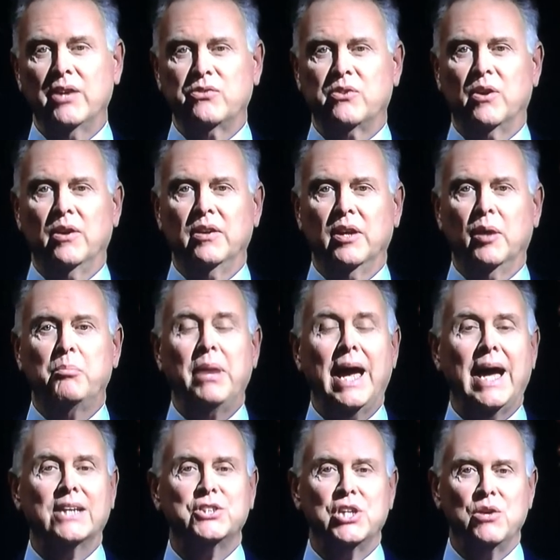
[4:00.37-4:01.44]
Western,
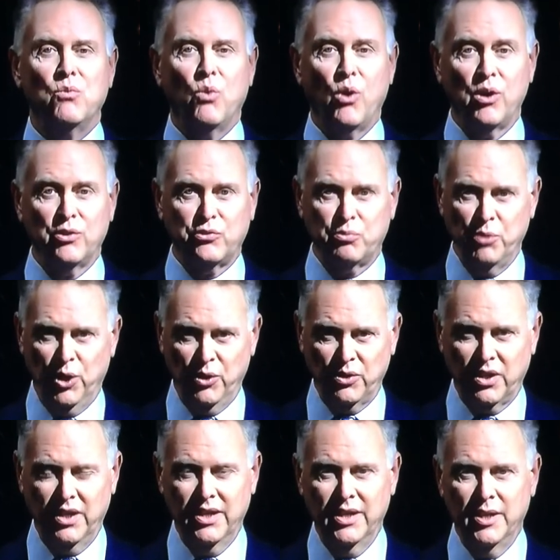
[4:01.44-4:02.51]
Apache War
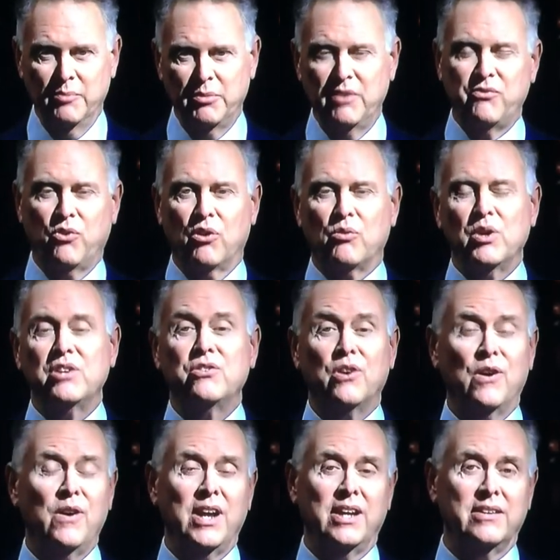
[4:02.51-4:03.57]
Smoke, before
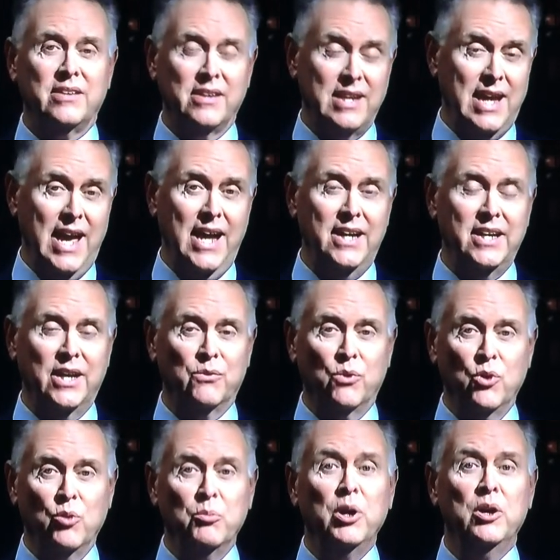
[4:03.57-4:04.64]
returning to the
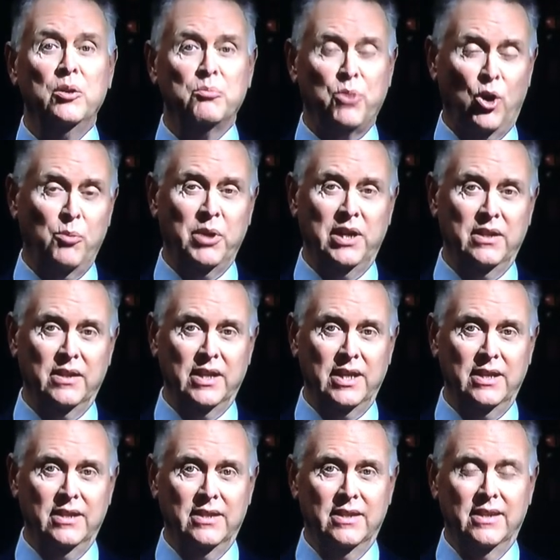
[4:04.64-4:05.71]
editing room
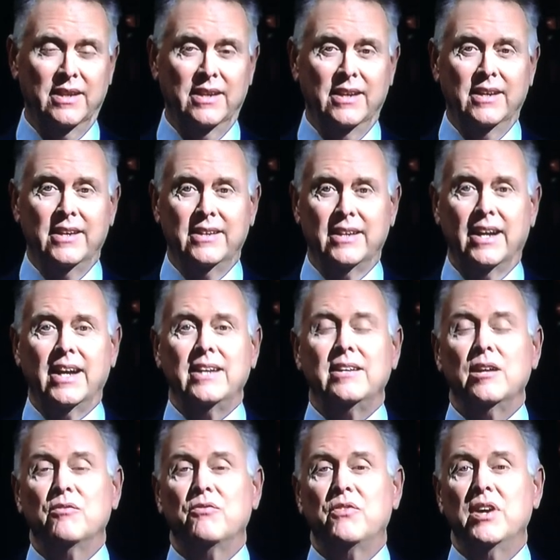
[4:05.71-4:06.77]
permanently. In the
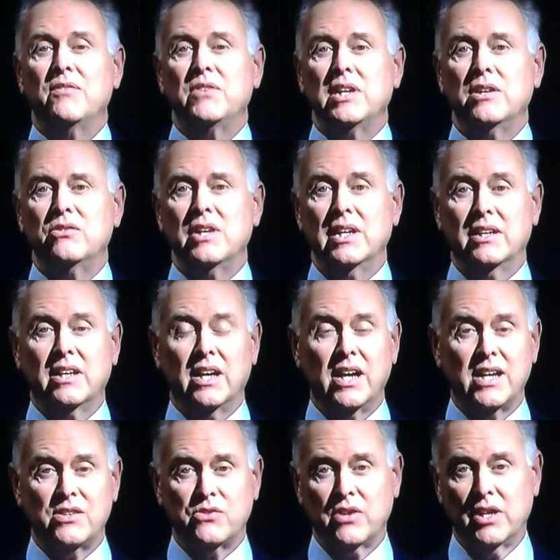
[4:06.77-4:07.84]
1950s, he
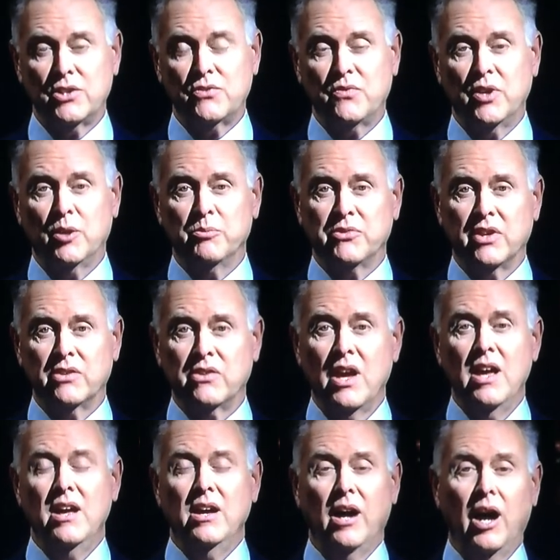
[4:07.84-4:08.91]
cut such films
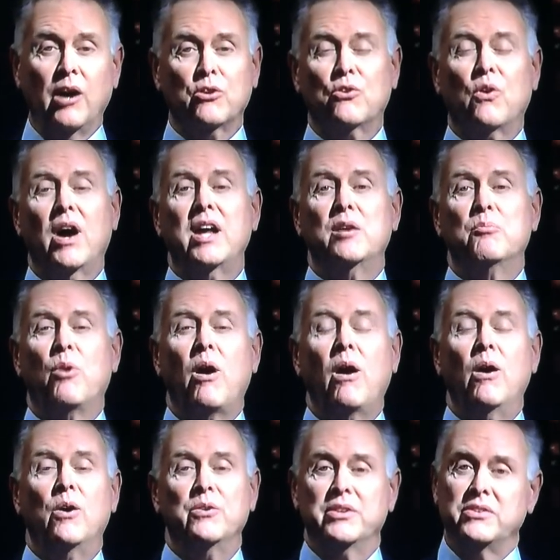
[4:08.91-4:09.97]
as I'll Cry
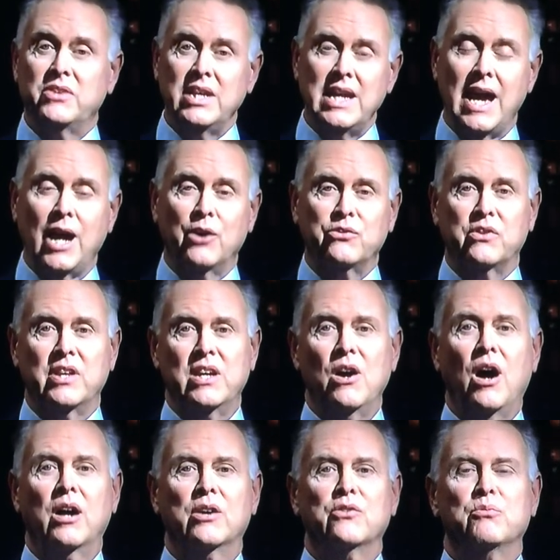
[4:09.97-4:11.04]
Tomorrow, The Tea House of
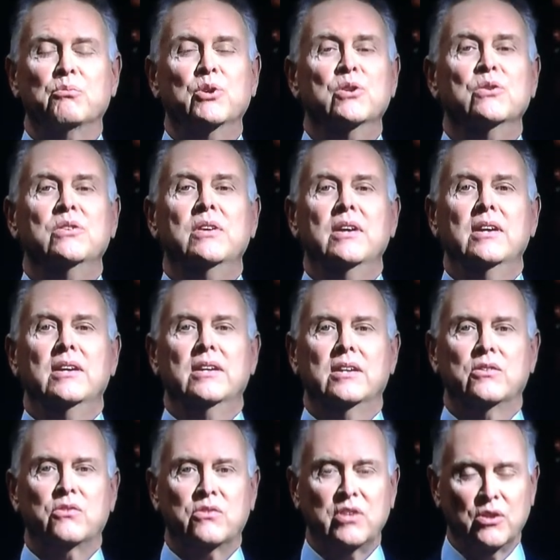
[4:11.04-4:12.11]
the August Moon,
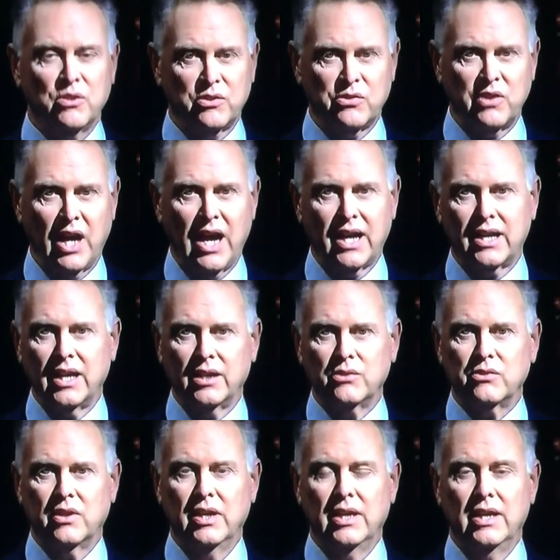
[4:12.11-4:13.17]
and Silk
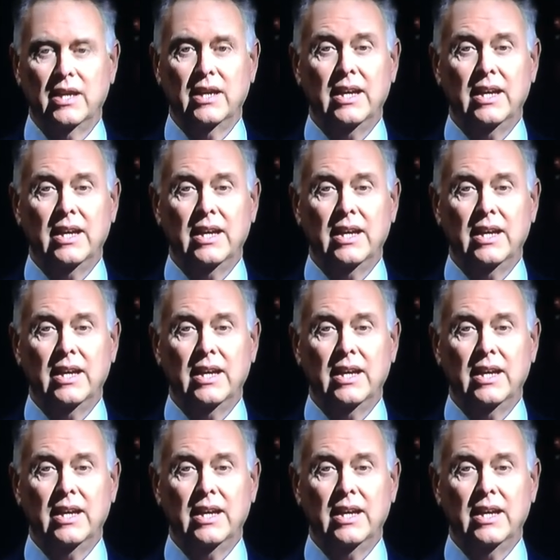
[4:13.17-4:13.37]
Stockings.